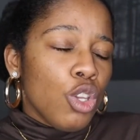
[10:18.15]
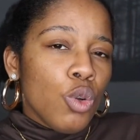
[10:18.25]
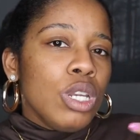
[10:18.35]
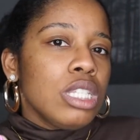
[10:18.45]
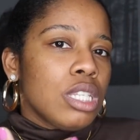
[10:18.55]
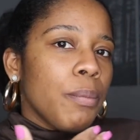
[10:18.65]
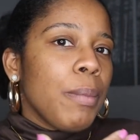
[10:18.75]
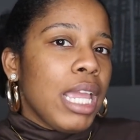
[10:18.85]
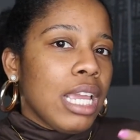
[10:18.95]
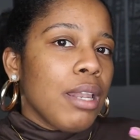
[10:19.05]
you need to
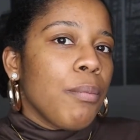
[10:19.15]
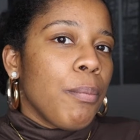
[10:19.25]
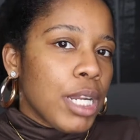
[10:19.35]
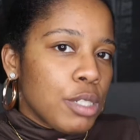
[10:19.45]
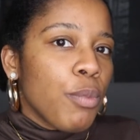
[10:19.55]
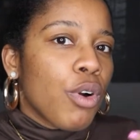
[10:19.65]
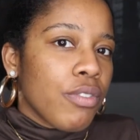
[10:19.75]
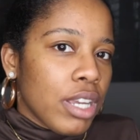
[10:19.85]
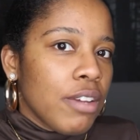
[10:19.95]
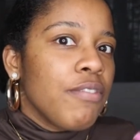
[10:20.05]
make it much
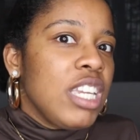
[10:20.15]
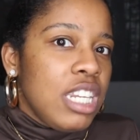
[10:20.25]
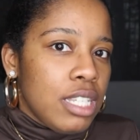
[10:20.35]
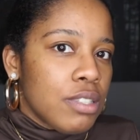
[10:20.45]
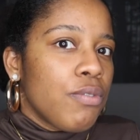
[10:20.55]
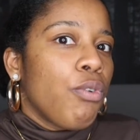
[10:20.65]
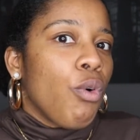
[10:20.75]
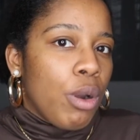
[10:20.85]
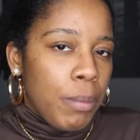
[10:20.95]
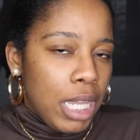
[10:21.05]
more of a convenience
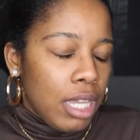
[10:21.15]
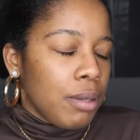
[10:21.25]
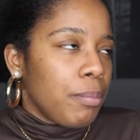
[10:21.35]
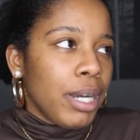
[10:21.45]
for me.